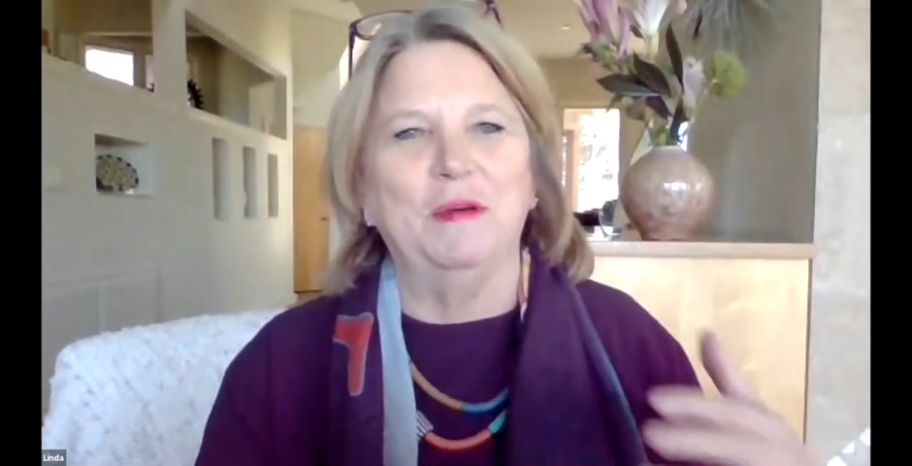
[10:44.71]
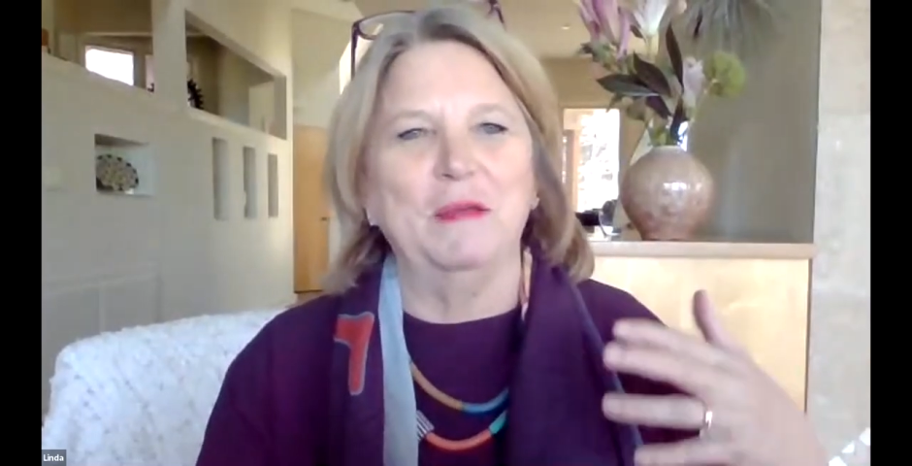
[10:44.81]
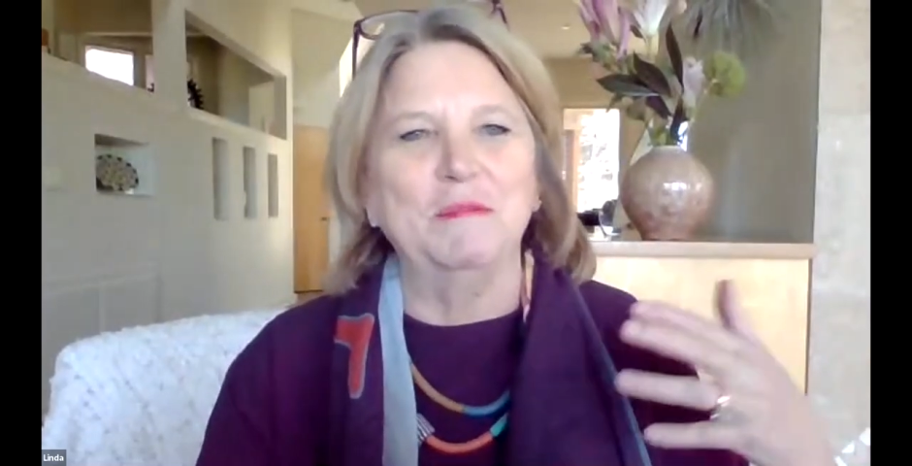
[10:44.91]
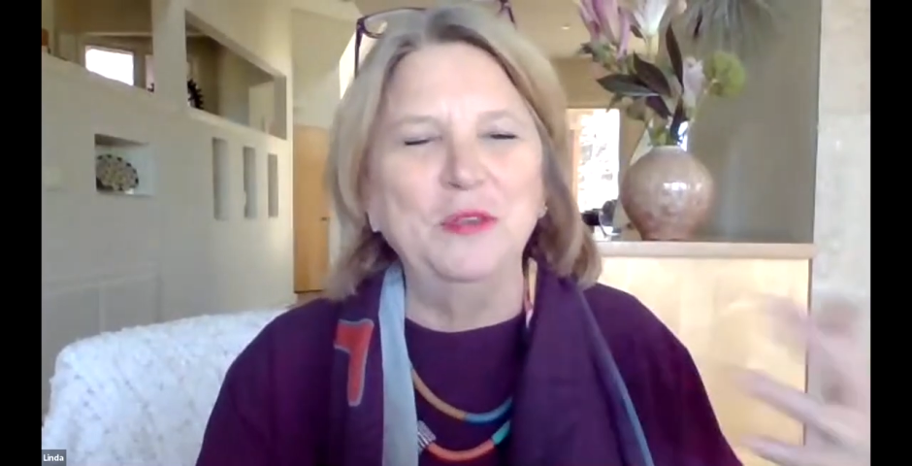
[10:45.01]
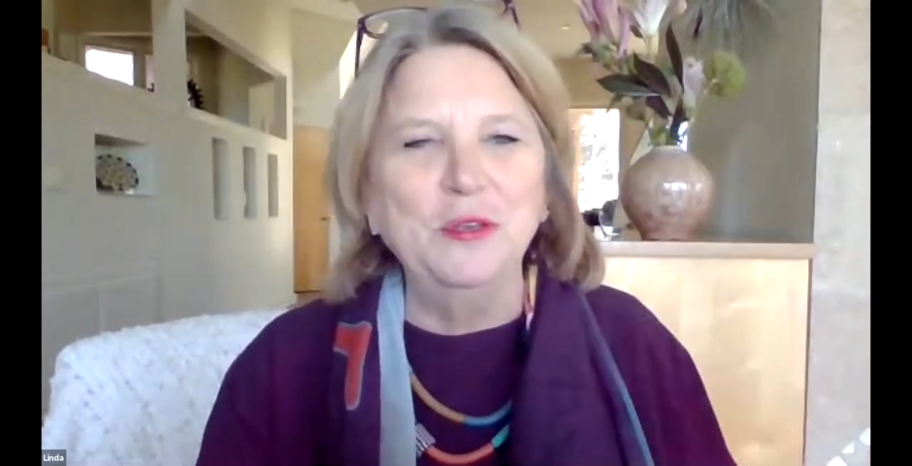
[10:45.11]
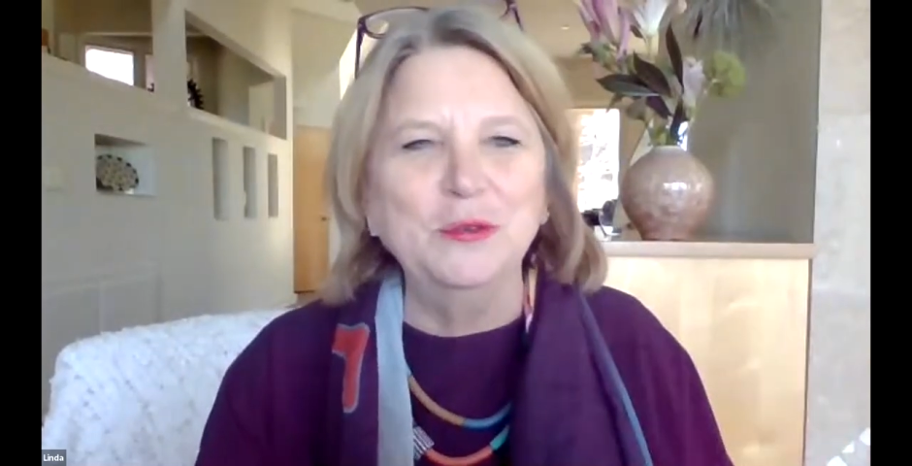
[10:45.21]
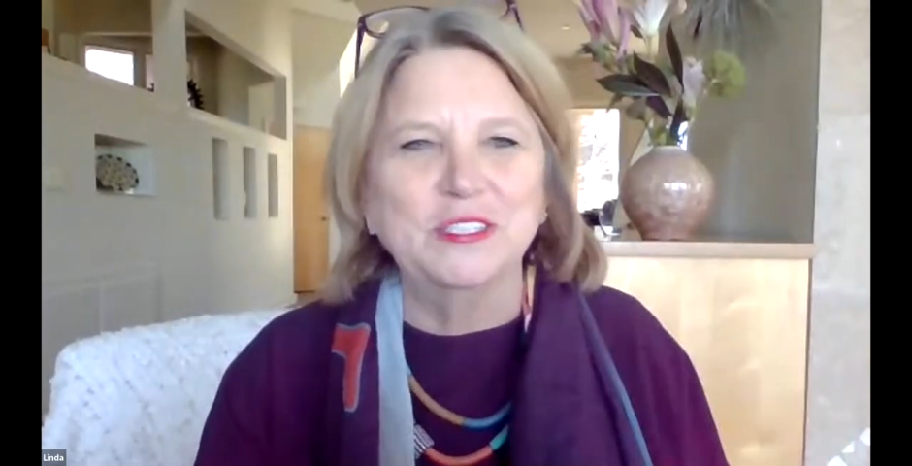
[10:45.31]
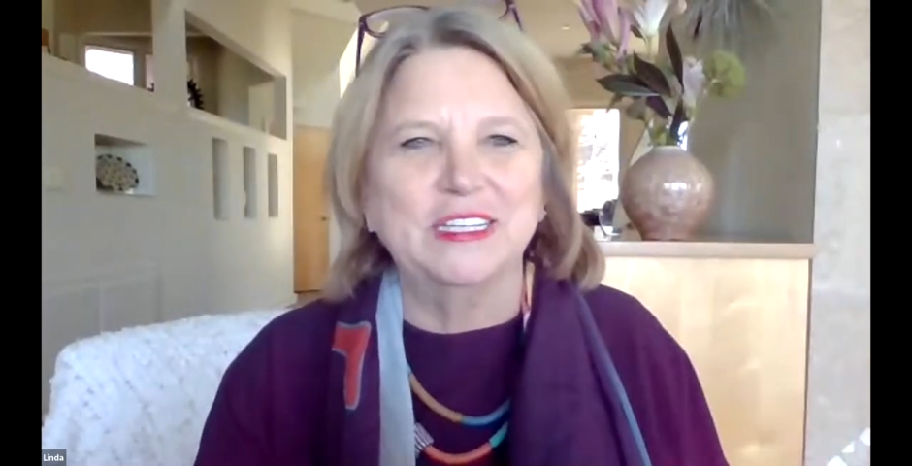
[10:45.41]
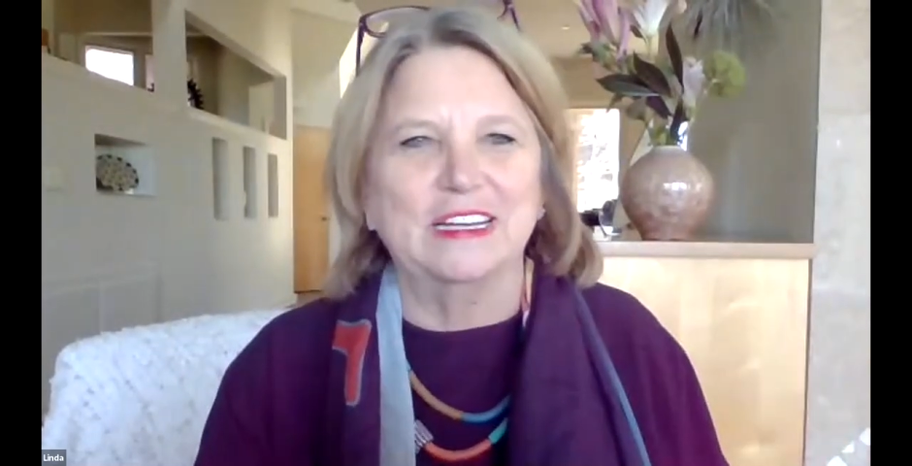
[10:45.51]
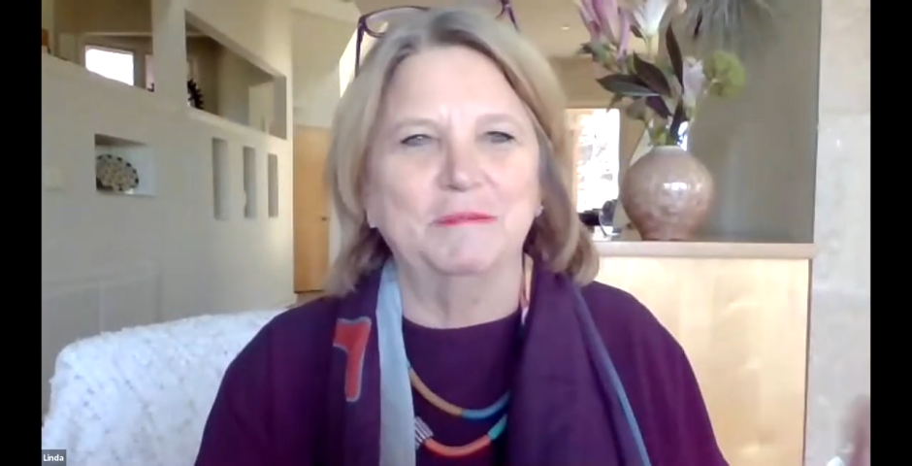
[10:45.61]
by
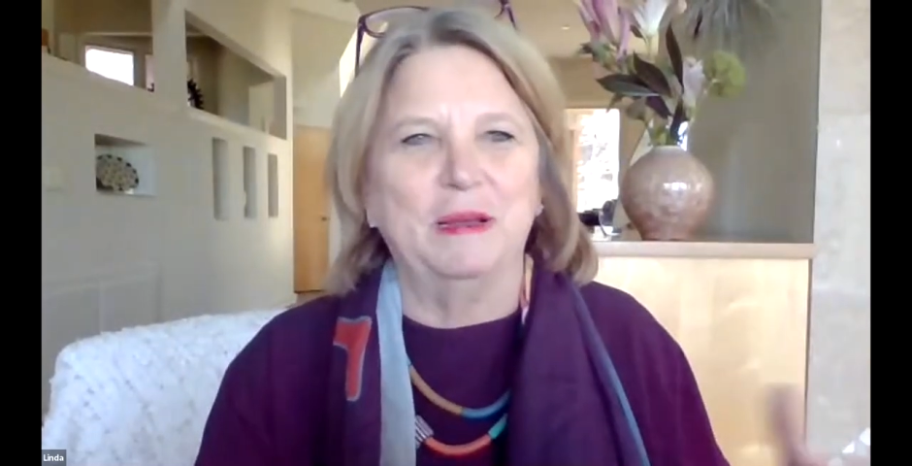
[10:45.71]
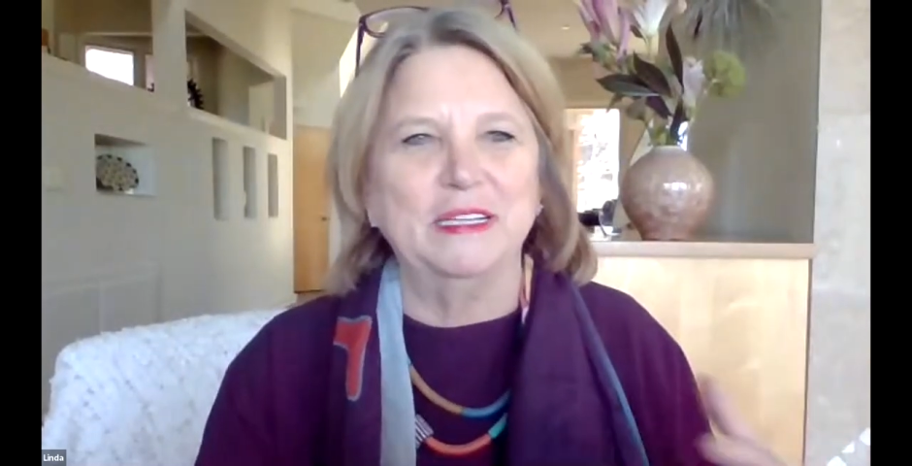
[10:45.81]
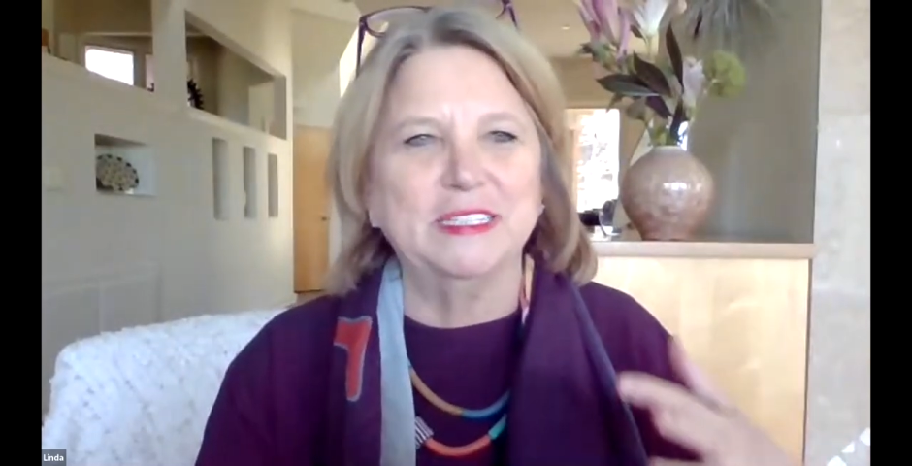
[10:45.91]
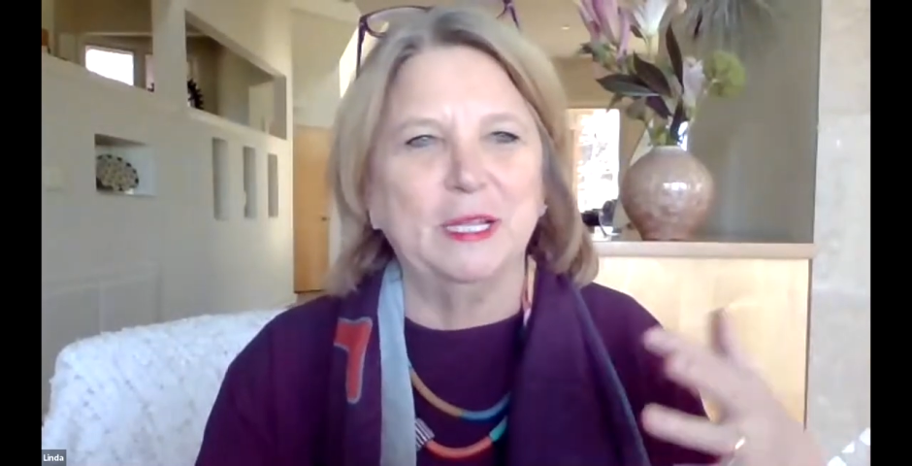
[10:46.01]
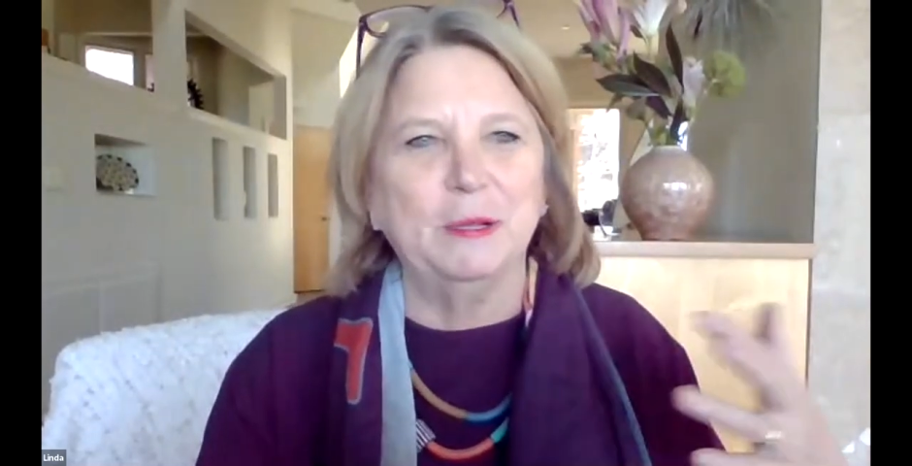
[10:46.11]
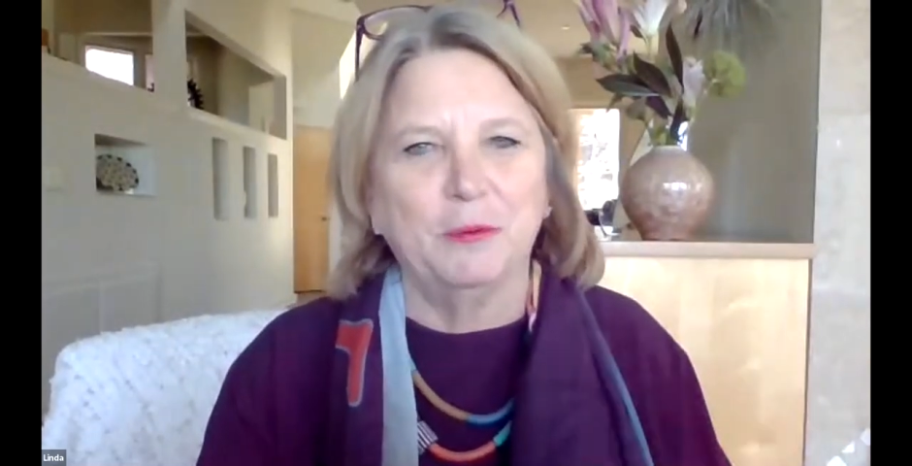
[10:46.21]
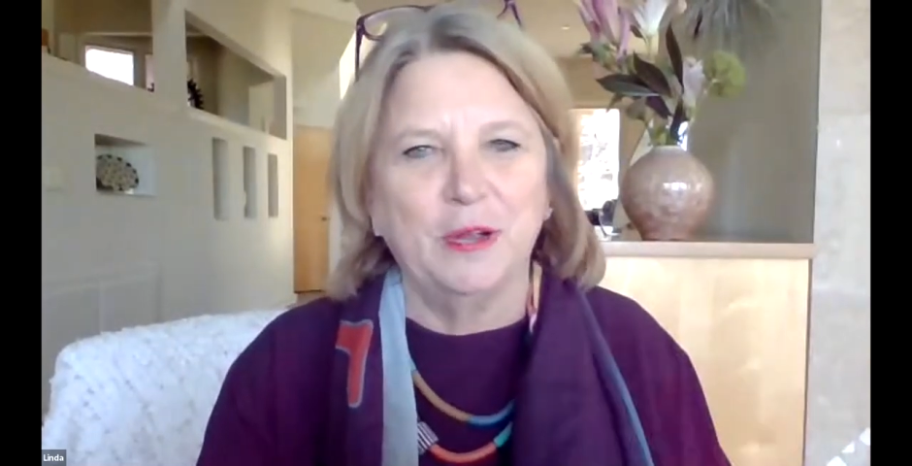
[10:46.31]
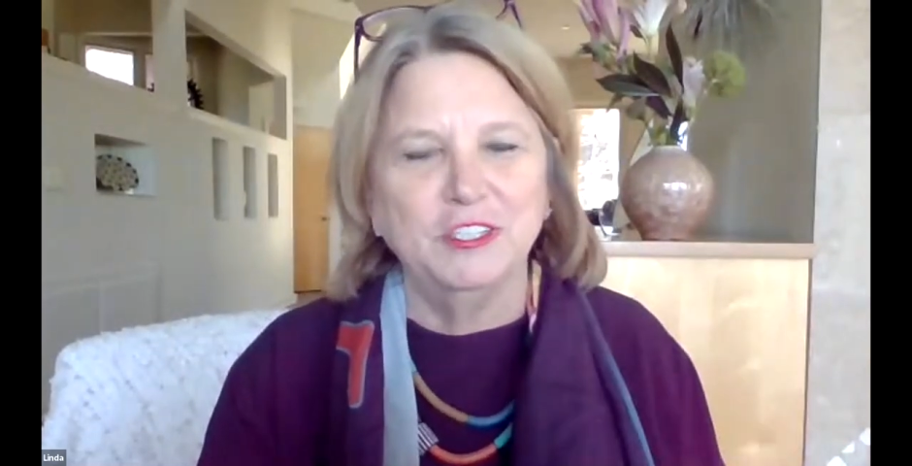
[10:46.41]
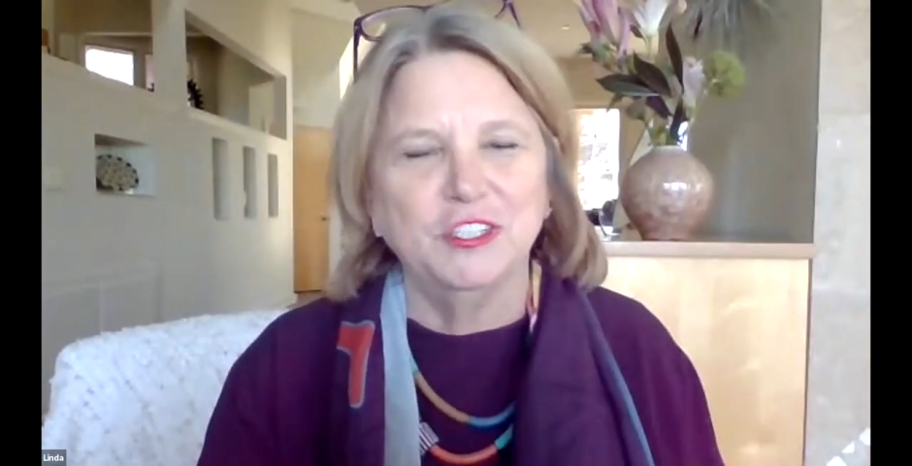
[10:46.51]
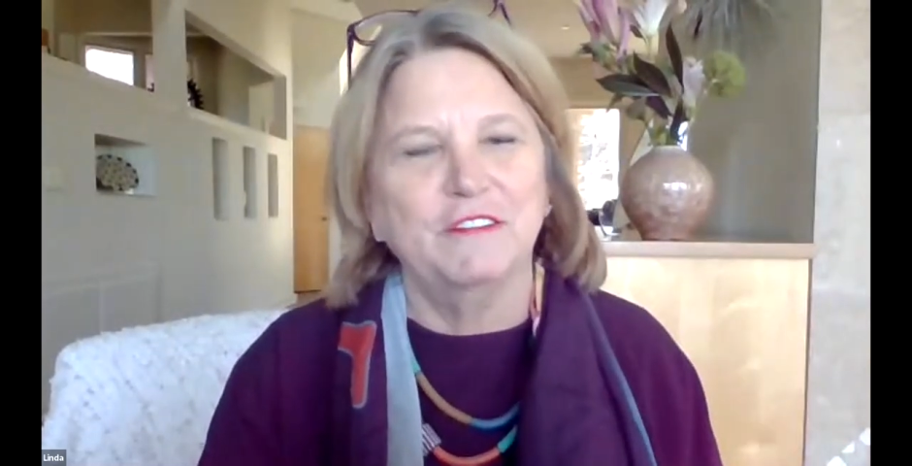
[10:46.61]
music, by celebration.